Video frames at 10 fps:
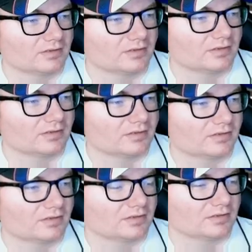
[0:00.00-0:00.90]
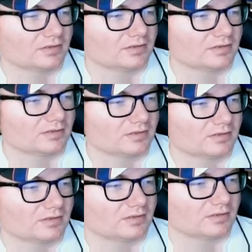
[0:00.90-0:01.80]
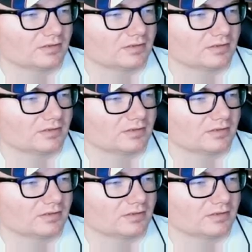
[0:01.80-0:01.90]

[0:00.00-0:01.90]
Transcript: (silence)